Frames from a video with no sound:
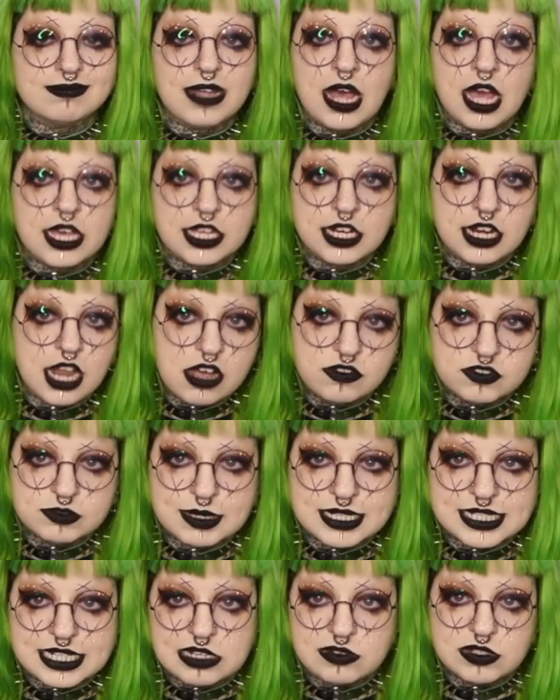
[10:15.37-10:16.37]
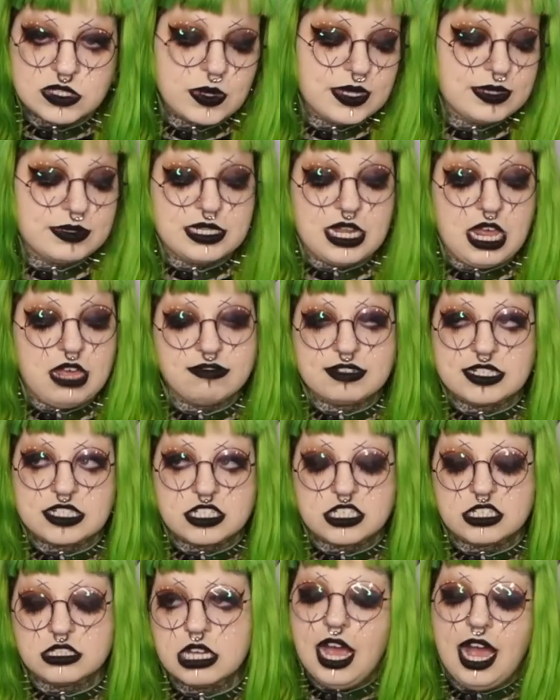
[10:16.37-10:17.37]
I can laugh at myself so I was laughing
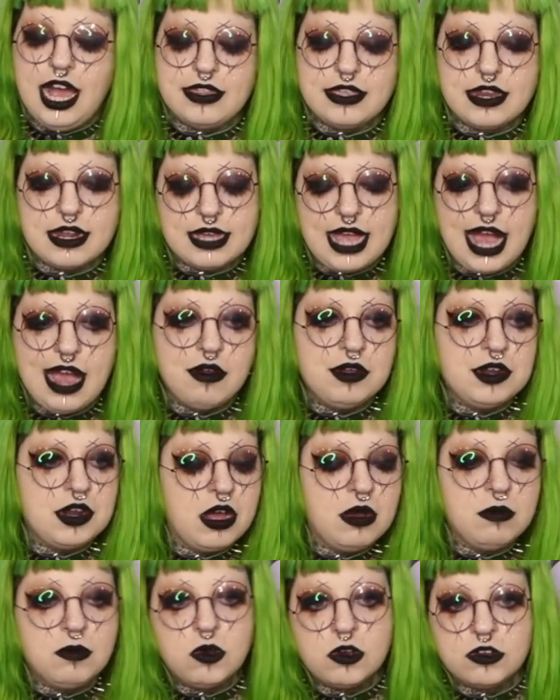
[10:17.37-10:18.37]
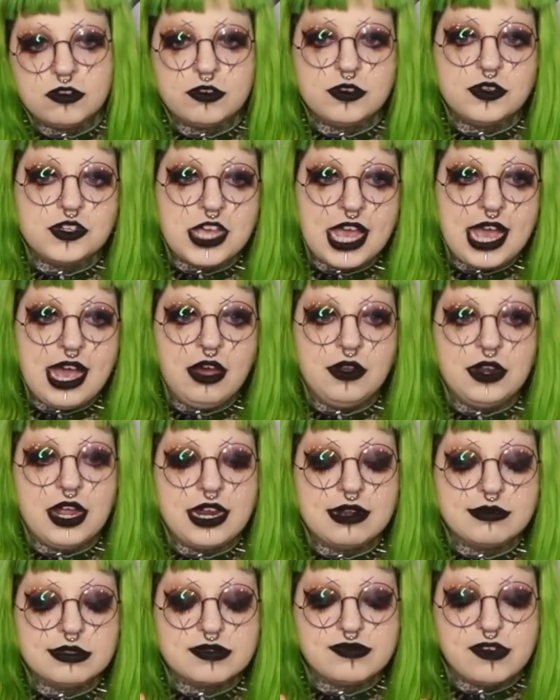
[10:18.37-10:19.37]
too and then I carried on walked through town
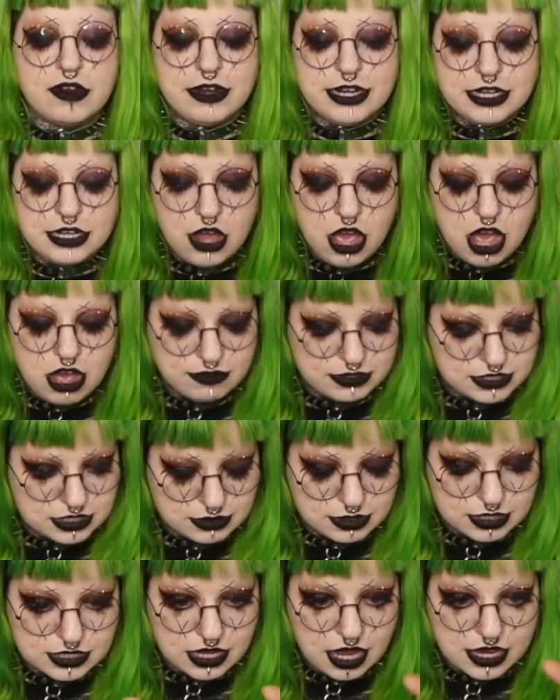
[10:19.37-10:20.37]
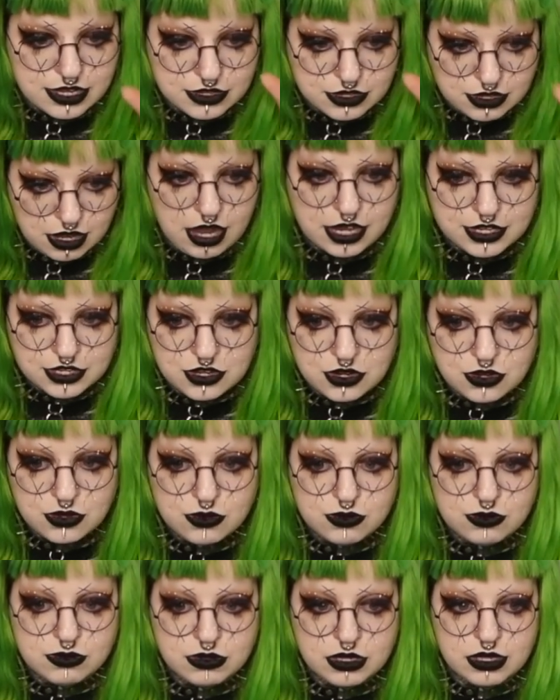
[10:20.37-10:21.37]
and I was very nervous because I I
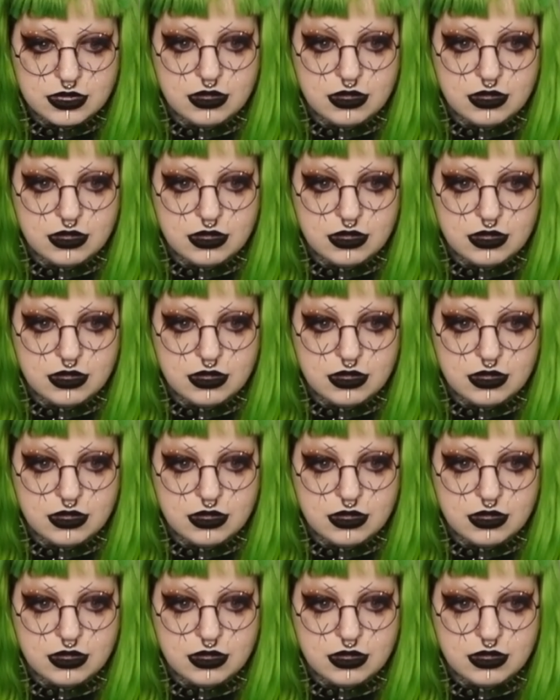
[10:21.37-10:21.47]
knew